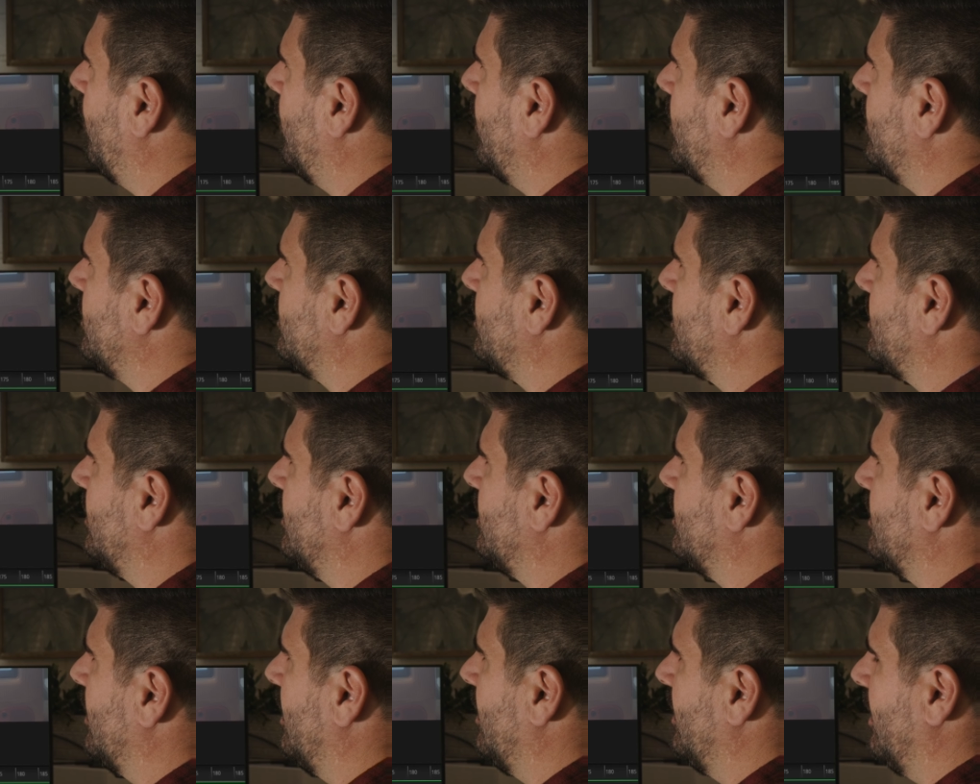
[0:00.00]
well it
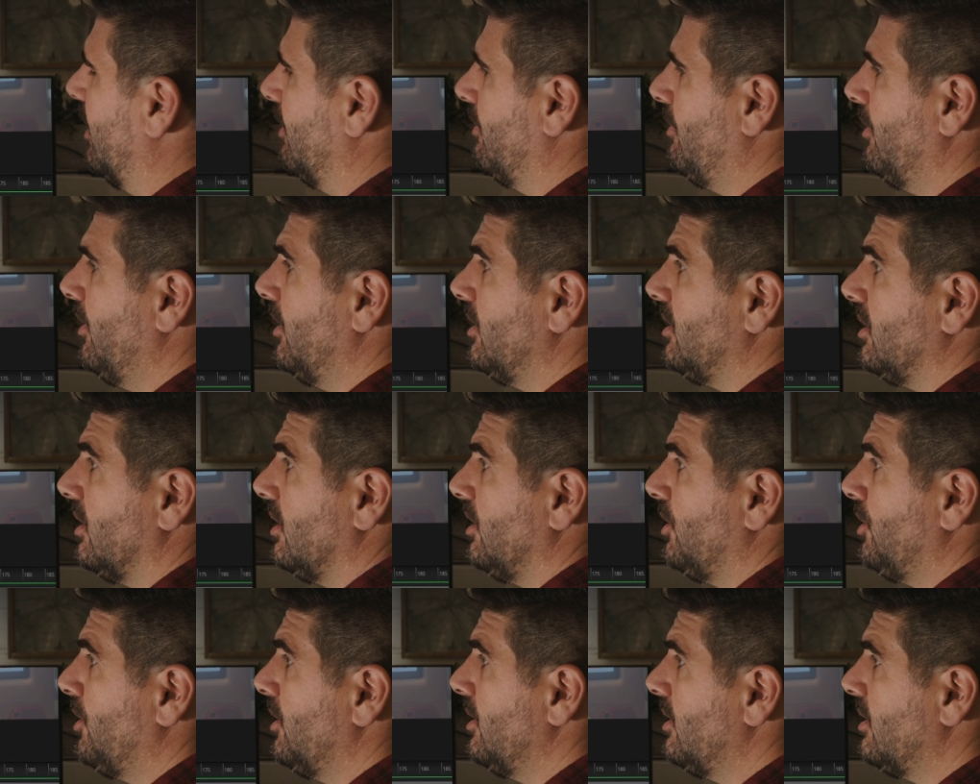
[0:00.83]
sits on that footage. And
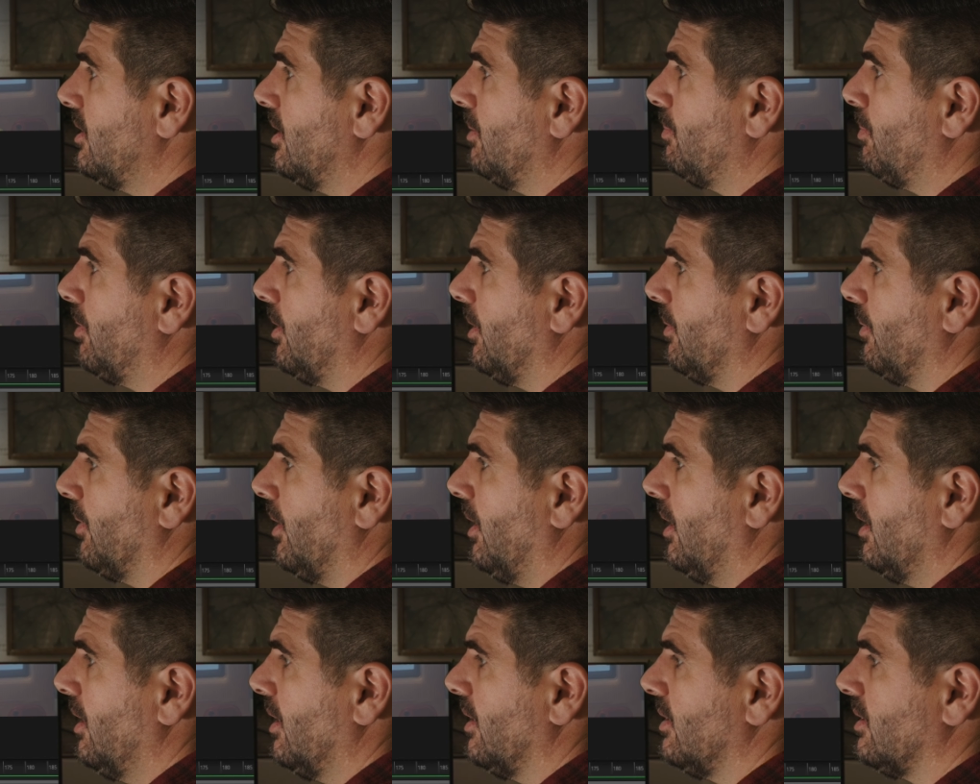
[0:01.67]
it should sit pretty
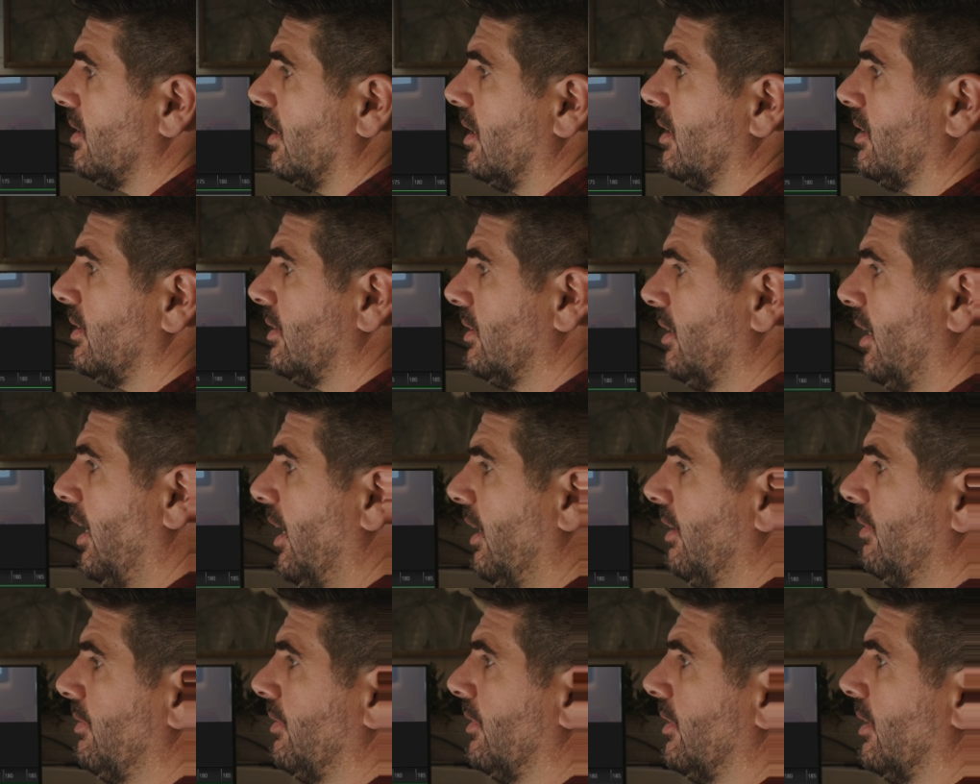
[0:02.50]
well because our
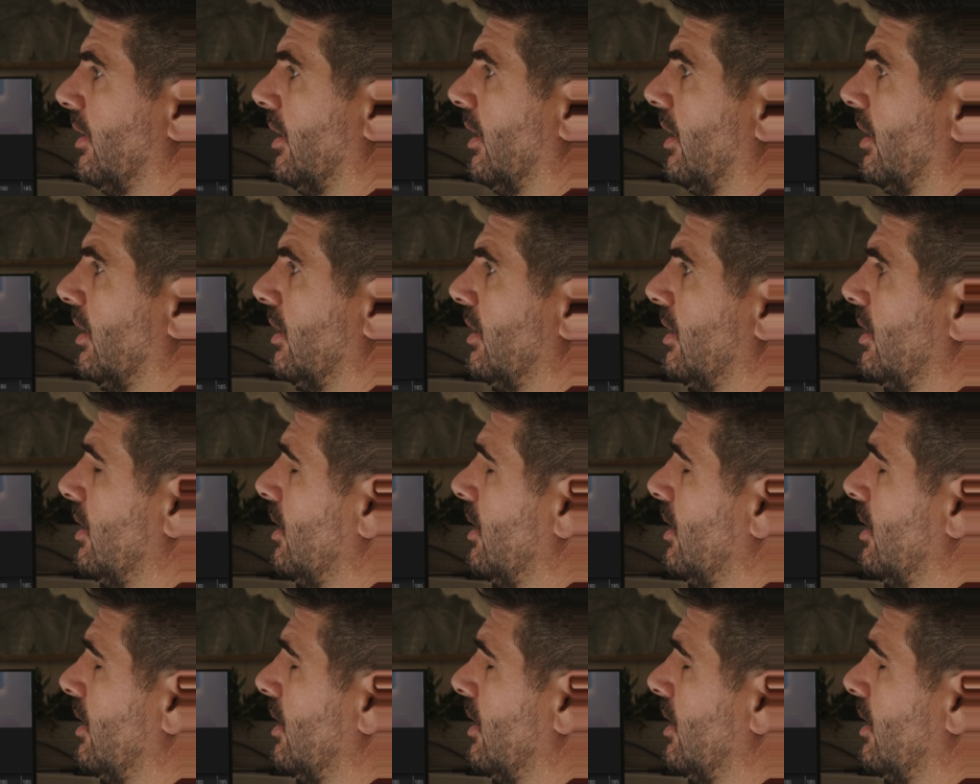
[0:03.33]
track for our